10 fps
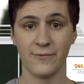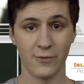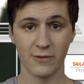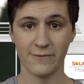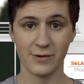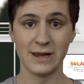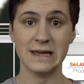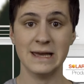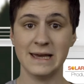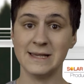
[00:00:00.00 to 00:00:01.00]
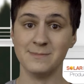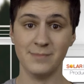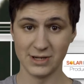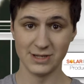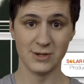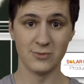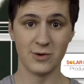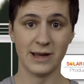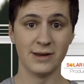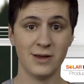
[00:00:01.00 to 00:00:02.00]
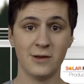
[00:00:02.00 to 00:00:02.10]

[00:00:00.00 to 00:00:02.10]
for free as much as you want.